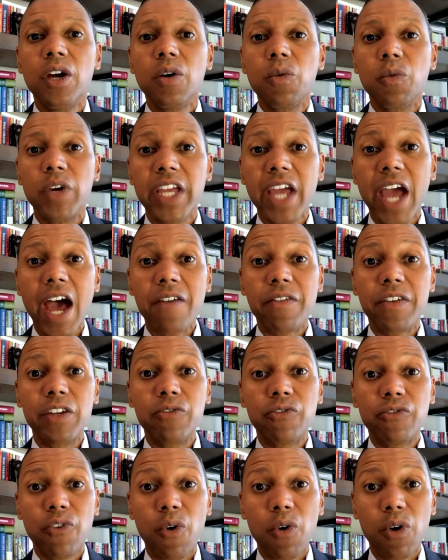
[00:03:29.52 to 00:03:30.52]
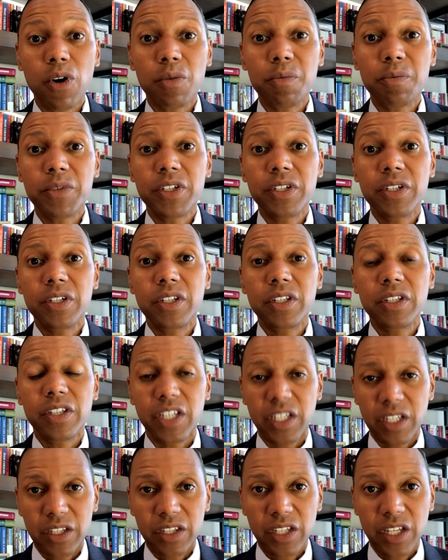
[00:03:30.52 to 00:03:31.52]
We have informed
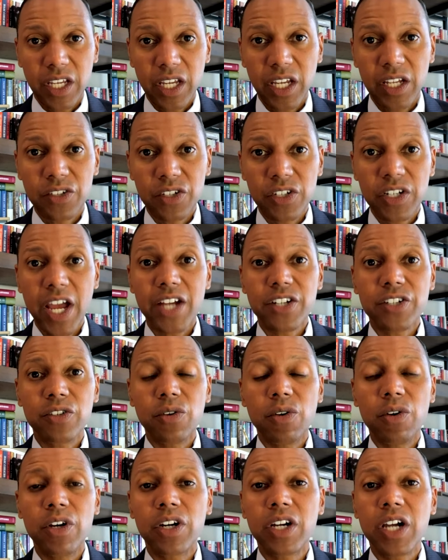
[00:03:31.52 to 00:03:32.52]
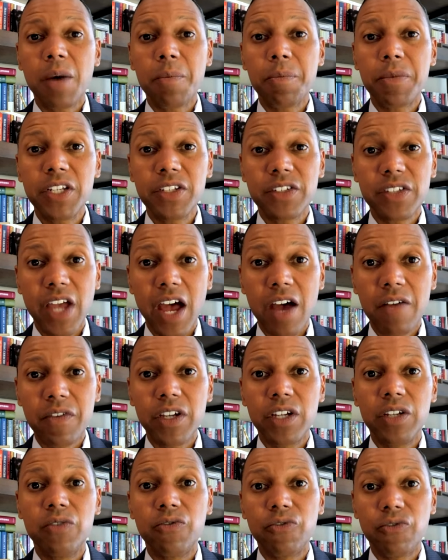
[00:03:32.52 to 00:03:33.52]
that the international oil companies have
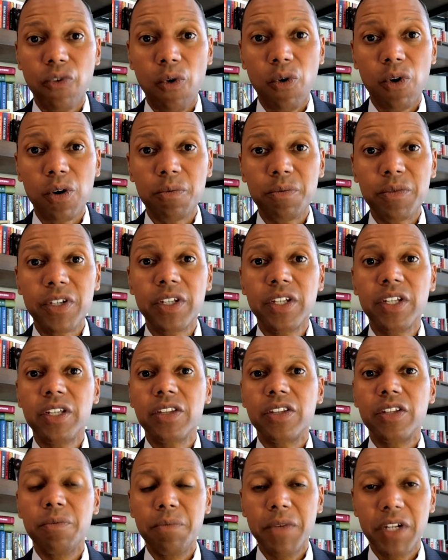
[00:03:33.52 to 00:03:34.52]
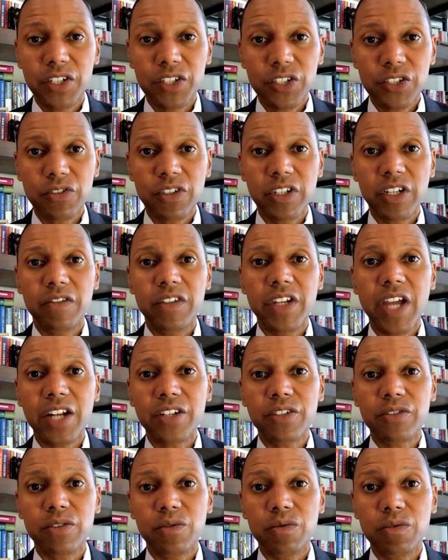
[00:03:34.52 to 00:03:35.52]
informed the Ministry of
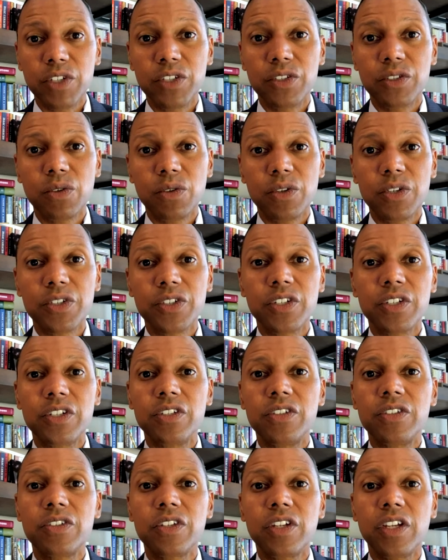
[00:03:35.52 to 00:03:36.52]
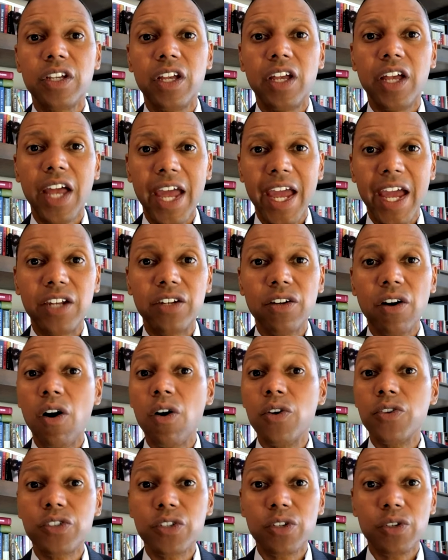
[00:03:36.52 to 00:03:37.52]
Natural Resources and
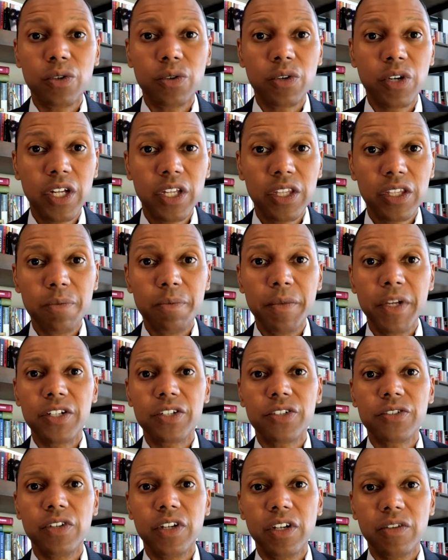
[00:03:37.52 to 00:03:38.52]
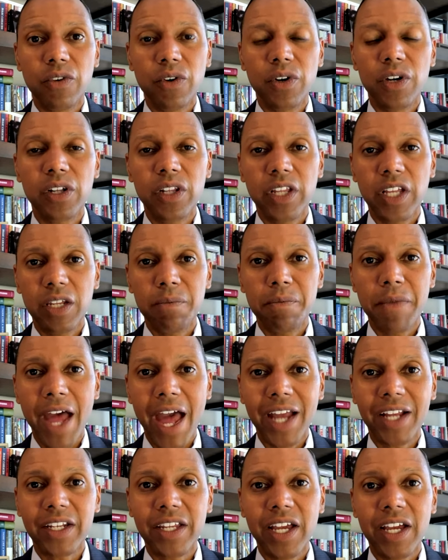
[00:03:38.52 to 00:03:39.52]
also the Ministry of Oil in
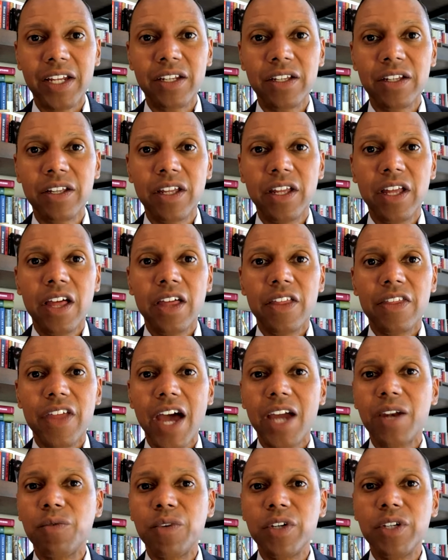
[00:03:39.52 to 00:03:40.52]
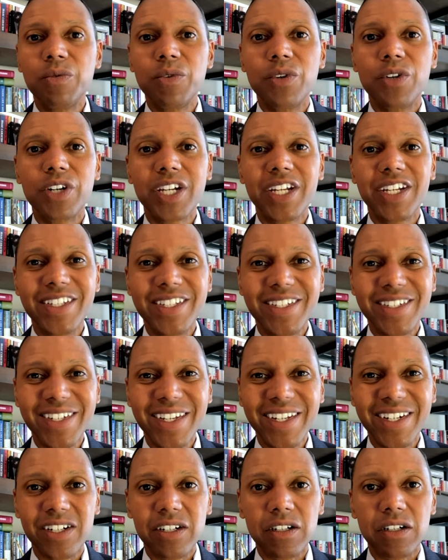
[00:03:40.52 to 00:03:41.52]
Baghdad that we will
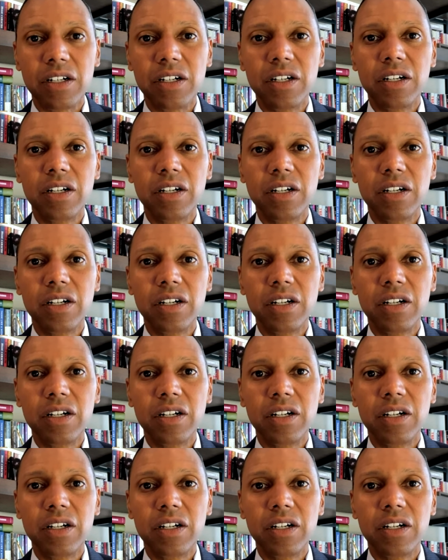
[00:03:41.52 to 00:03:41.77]
consider,